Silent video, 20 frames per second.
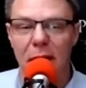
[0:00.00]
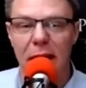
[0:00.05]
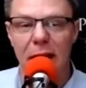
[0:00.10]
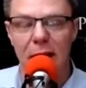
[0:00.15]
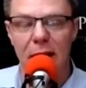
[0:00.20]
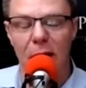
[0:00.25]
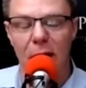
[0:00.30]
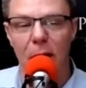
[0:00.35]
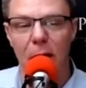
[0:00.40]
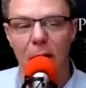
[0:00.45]

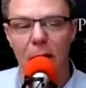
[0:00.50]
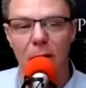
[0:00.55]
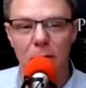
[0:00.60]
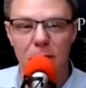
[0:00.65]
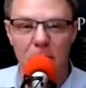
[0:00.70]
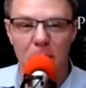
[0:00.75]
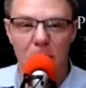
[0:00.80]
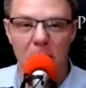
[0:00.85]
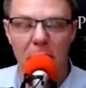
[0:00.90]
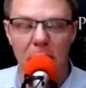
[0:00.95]
all those
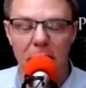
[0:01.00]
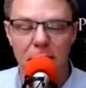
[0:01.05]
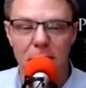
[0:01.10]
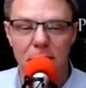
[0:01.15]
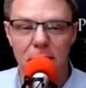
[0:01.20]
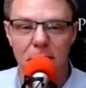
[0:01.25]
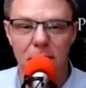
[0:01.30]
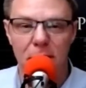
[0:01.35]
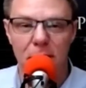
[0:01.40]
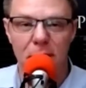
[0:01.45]

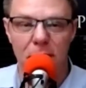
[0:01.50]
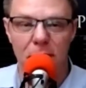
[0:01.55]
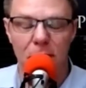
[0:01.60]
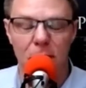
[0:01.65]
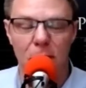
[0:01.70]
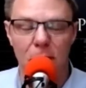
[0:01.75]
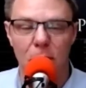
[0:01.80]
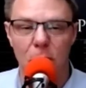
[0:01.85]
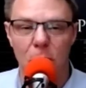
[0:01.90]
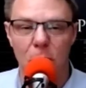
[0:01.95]
depositors
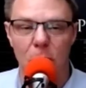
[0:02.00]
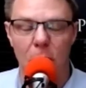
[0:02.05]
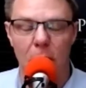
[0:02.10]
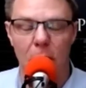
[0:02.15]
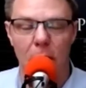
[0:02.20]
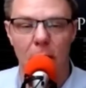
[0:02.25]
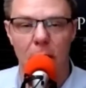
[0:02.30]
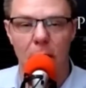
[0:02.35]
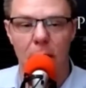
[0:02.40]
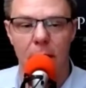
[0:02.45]
who
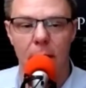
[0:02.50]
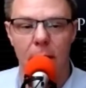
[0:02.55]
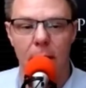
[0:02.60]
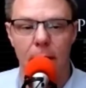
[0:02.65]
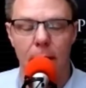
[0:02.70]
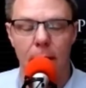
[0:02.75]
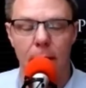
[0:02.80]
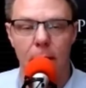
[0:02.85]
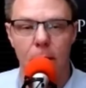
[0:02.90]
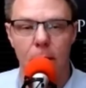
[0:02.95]
are
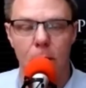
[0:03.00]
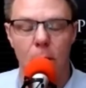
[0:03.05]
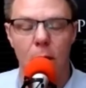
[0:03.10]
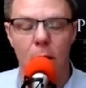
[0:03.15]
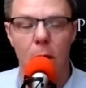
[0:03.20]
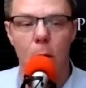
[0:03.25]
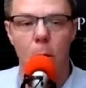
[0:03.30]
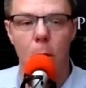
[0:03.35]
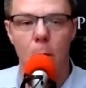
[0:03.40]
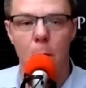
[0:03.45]

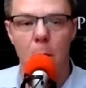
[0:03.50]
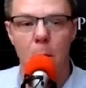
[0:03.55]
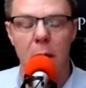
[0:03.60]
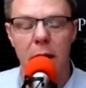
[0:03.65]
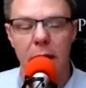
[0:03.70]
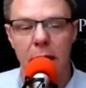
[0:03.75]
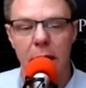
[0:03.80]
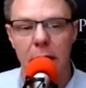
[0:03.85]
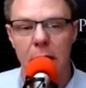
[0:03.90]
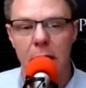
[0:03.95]
owed
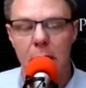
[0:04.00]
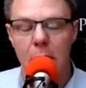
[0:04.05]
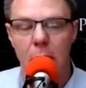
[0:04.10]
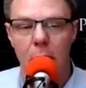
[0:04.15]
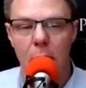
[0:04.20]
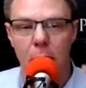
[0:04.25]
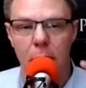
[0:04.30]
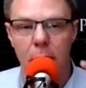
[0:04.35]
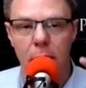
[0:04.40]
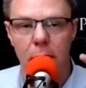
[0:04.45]
money
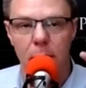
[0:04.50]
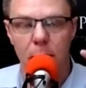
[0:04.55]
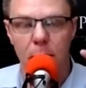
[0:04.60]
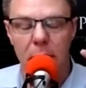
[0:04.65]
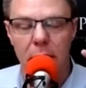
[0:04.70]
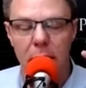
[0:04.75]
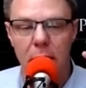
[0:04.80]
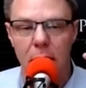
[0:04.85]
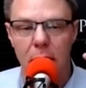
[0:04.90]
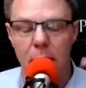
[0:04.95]
are going to
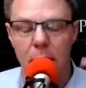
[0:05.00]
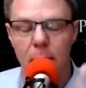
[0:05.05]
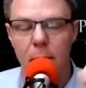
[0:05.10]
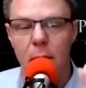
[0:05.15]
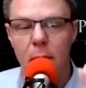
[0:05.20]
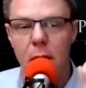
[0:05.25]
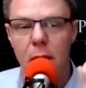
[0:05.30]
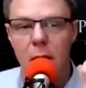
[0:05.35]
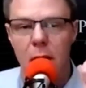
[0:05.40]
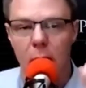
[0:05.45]
become
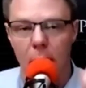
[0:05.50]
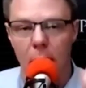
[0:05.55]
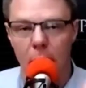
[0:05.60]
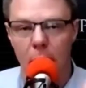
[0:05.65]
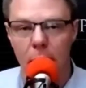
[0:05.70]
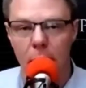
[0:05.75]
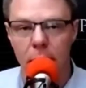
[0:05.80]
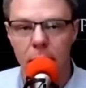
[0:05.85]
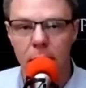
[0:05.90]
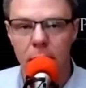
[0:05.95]

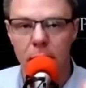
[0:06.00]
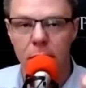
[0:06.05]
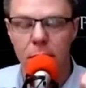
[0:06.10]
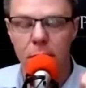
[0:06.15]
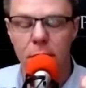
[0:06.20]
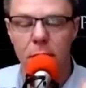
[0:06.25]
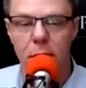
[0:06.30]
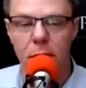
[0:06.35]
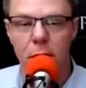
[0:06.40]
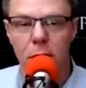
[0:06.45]

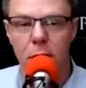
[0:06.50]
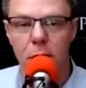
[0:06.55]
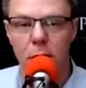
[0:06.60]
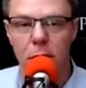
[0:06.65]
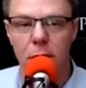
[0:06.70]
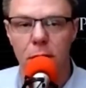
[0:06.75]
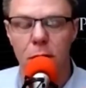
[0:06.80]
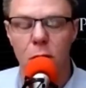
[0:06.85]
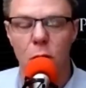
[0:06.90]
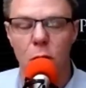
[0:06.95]
unsecured
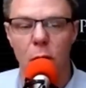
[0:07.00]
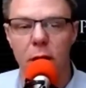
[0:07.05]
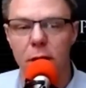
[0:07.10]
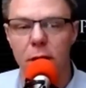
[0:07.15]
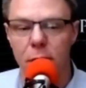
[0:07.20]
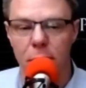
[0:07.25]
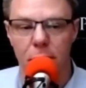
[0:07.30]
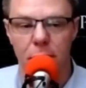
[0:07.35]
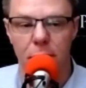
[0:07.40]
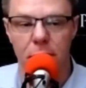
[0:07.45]

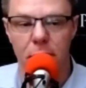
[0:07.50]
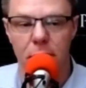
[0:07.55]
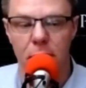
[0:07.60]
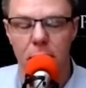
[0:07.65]
creditors